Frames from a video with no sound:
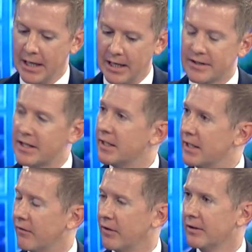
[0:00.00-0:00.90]
In
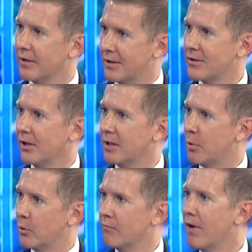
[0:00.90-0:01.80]
Sydney, I think they're certainly
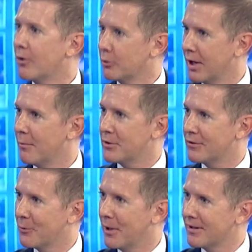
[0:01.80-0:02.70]
building record numbers
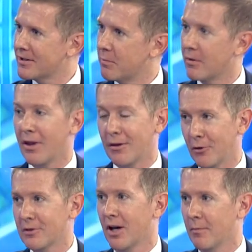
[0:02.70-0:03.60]
of dwellings, but they're the
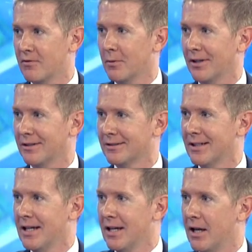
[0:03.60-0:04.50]
wrong type of dwellings.
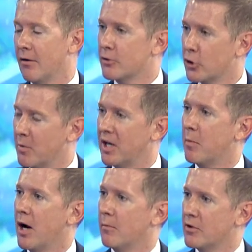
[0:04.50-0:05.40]
There are too many
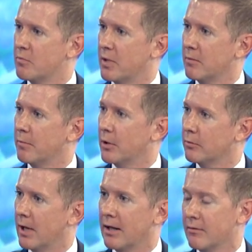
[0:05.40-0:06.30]
apartments being
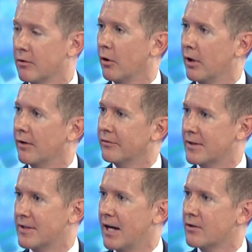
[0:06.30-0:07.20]
built and not enough
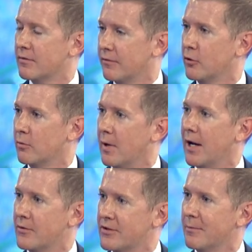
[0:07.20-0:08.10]
detached, affordable
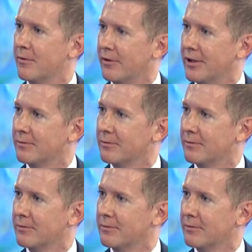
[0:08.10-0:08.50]
houses, I'm afraid.